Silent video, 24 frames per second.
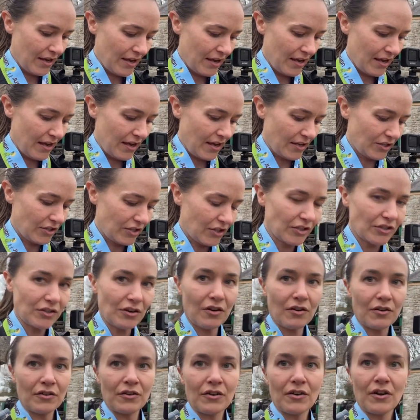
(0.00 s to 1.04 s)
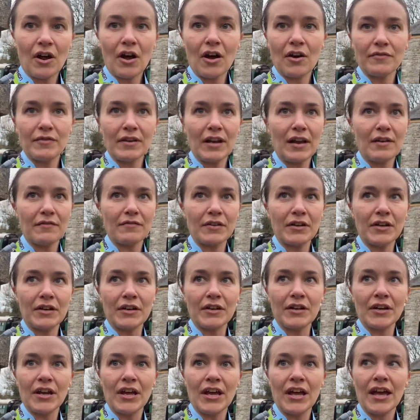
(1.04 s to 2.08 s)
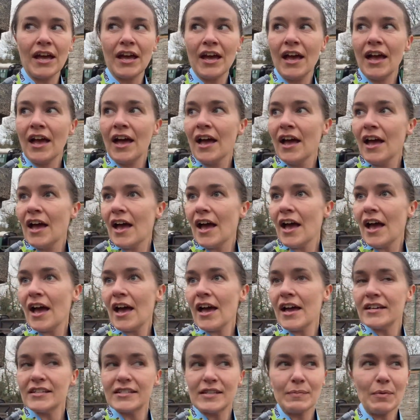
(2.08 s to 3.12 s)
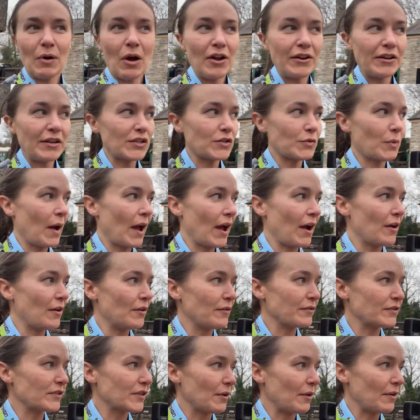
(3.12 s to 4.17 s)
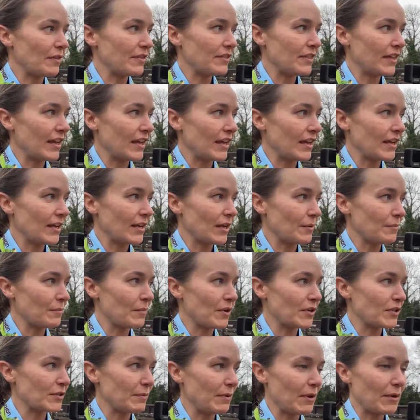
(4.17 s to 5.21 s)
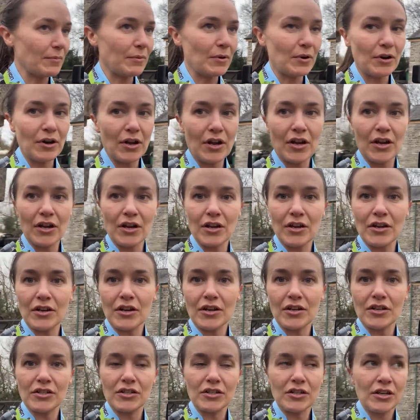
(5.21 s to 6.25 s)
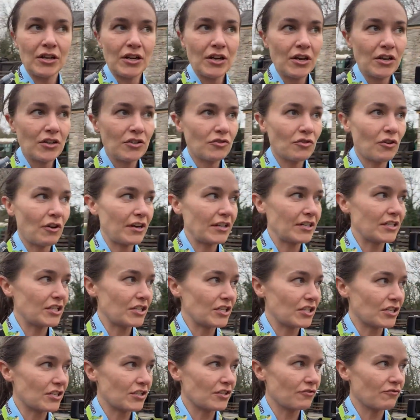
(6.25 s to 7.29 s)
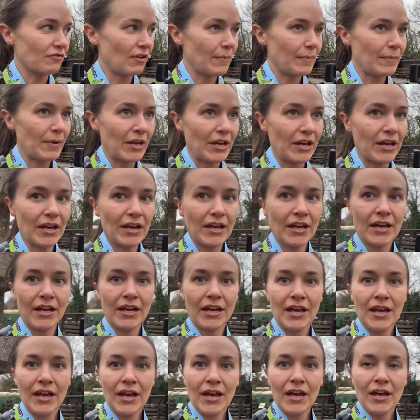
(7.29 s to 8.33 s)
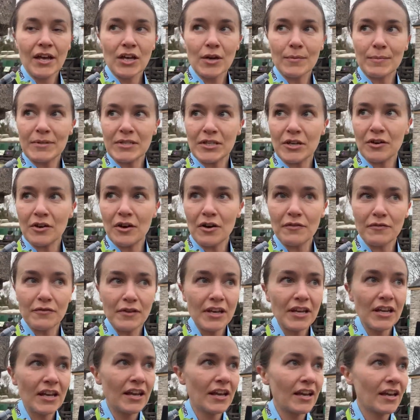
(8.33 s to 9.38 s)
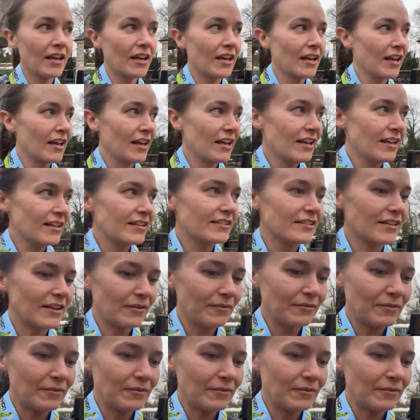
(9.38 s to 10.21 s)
It's just gone 11:30. It's departing at 12, so I think most people are trying to just grab a cup of tea or coffee. So